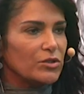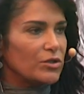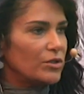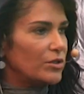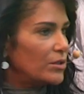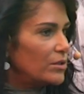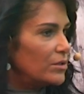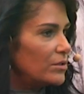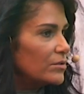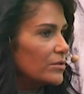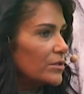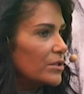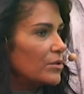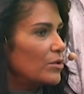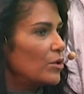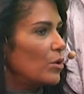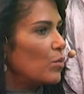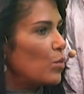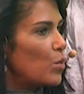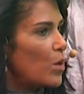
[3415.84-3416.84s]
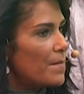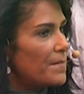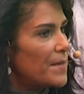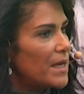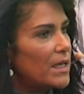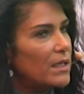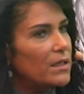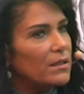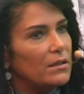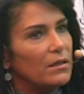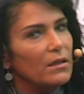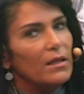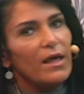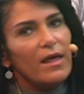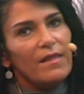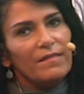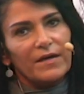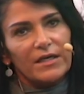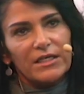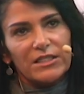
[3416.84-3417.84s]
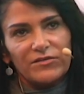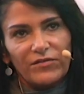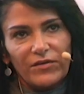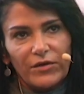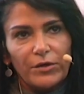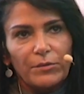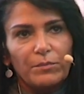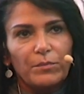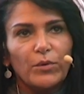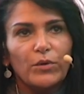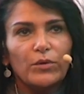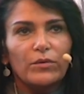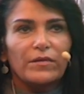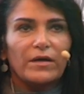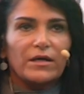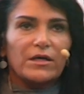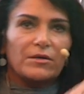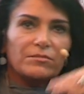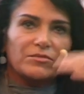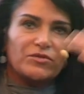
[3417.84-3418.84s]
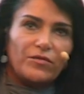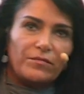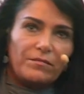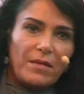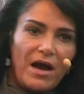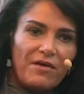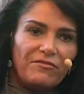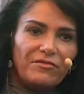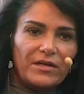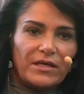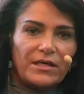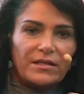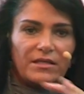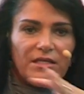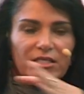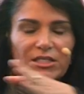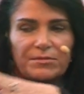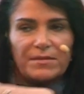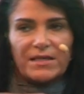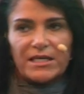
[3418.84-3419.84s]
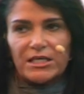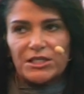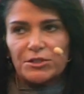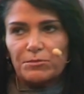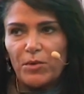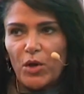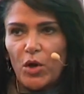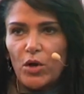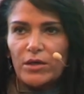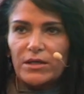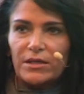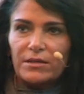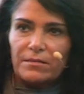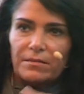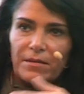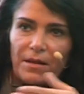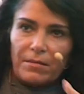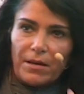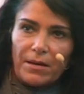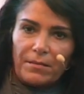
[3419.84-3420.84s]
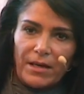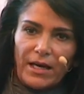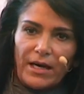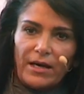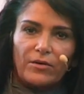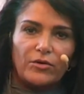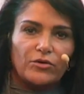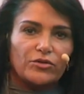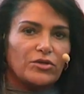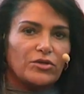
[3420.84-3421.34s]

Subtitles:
girl or the young woman that is very poor, that comes from Africa, that is being exploited, blah, blah, blah, or